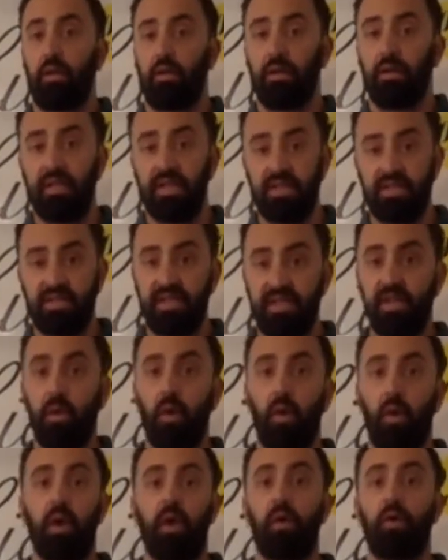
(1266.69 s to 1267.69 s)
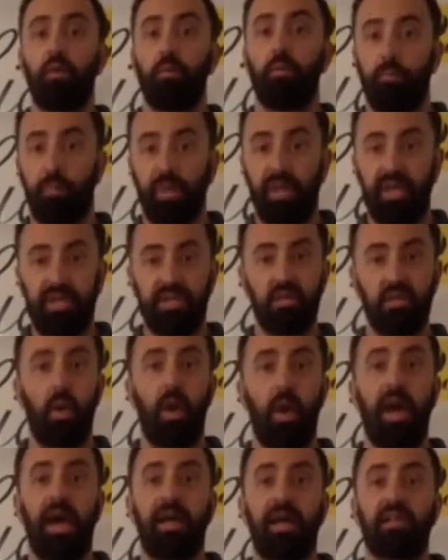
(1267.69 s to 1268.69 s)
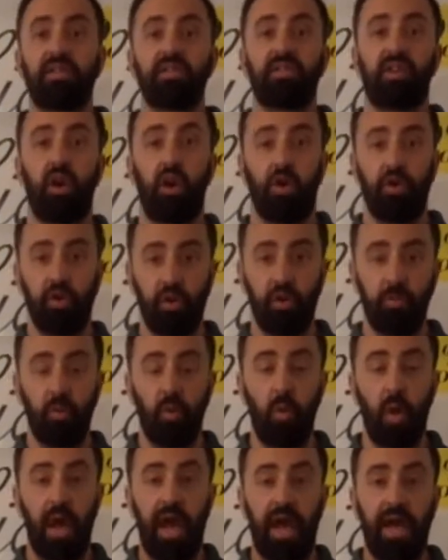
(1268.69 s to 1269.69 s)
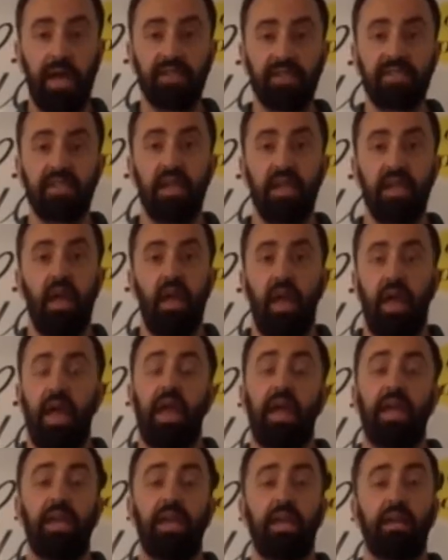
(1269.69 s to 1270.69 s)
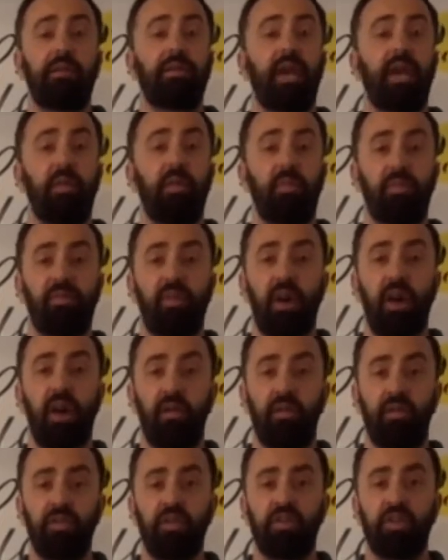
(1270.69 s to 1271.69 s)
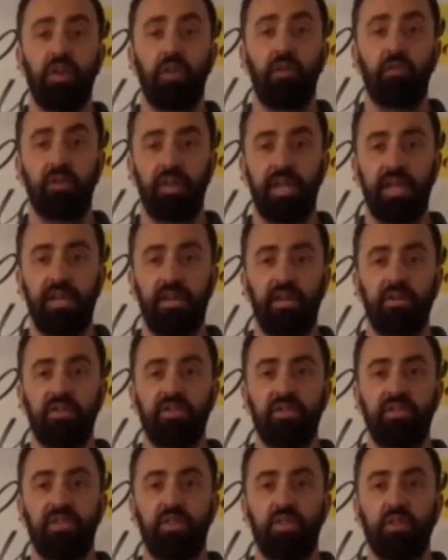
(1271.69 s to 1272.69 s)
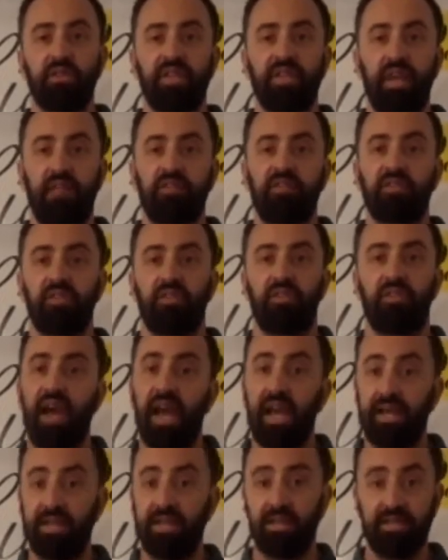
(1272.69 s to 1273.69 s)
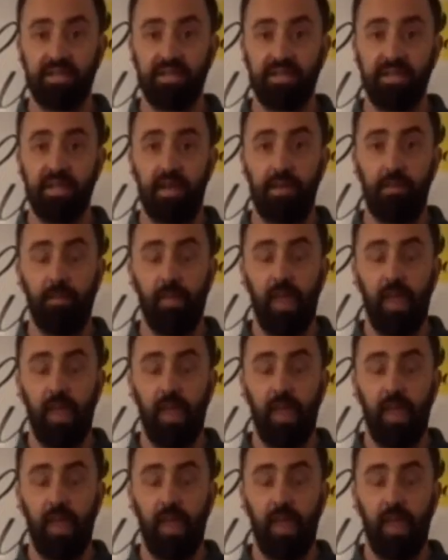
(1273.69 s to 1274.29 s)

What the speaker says: Linseed oil, beeswax, carnauba wax, any type of off-the-shelf cleaners, those have surfactants in them